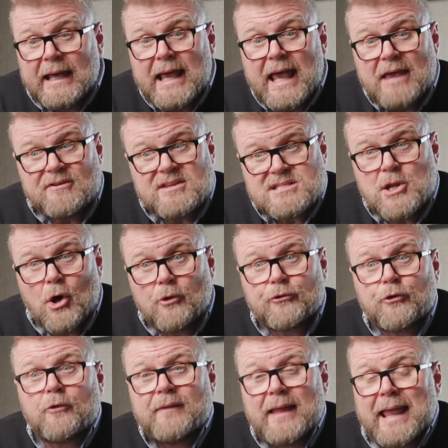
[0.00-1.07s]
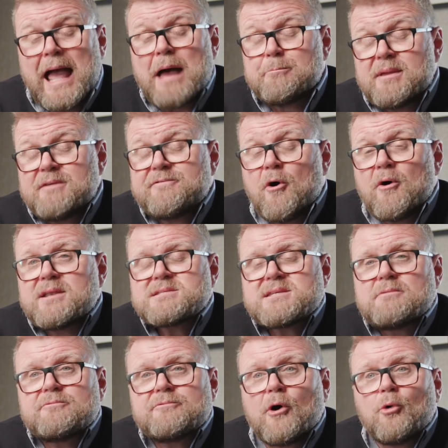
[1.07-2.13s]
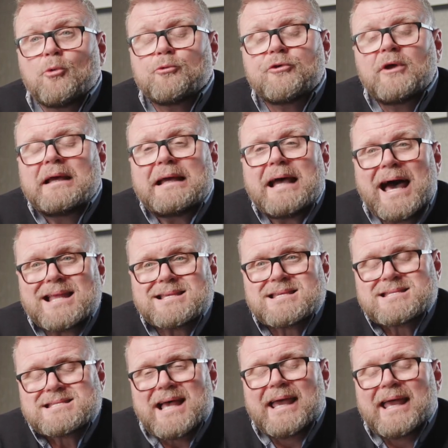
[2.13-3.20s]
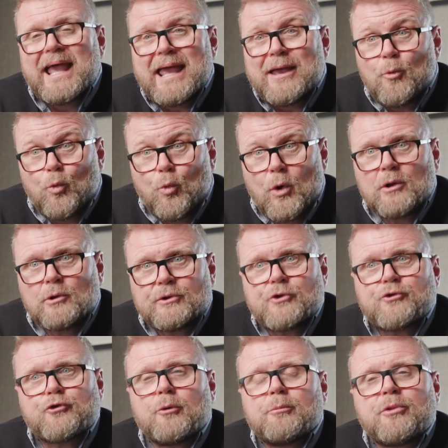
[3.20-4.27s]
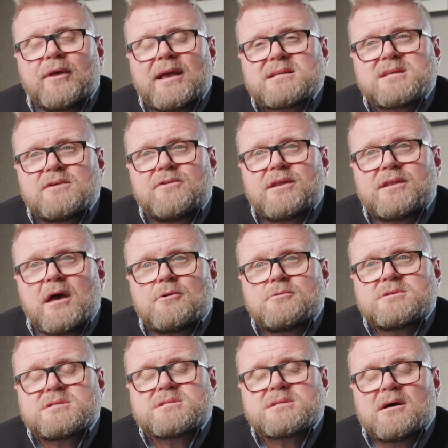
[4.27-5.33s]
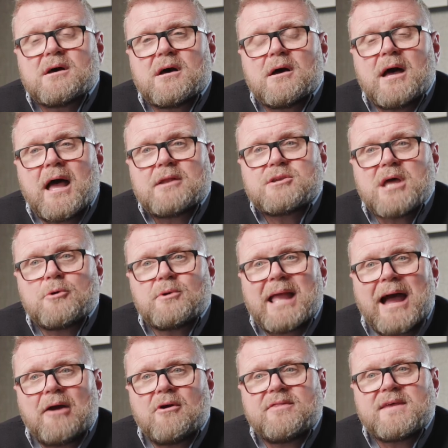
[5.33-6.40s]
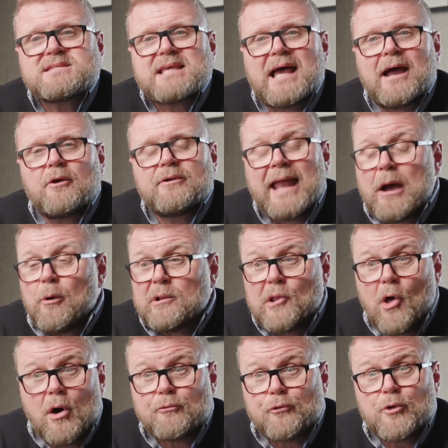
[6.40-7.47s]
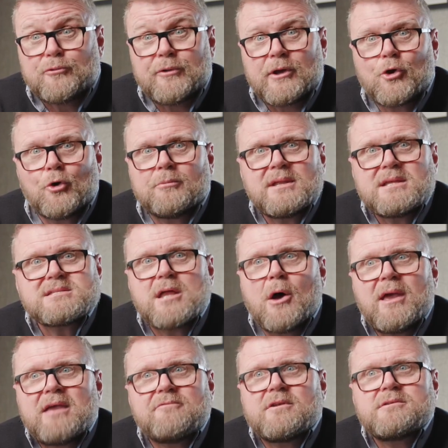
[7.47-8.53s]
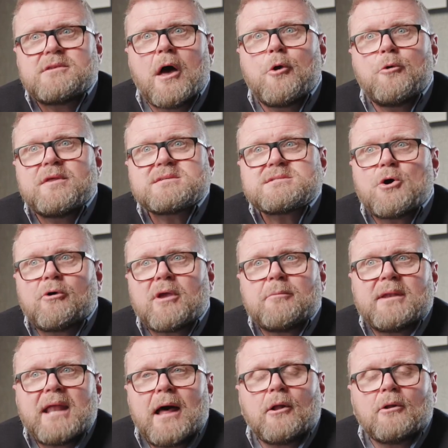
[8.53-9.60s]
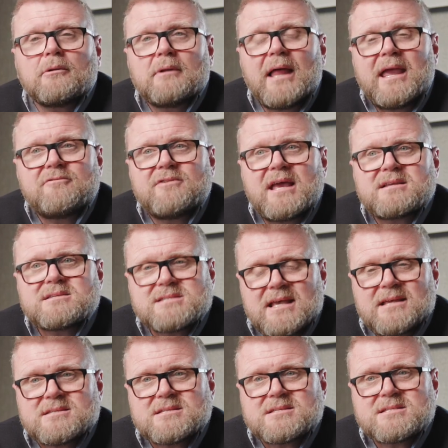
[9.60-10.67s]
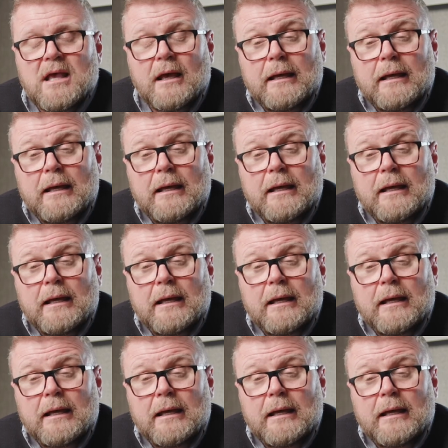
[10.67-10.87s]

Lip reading: If it's not done, there can be fines involved. And as I say, it will disrupt things if you don't carry this out. Now, a lot of roofing companies don't even know this Document L even exists.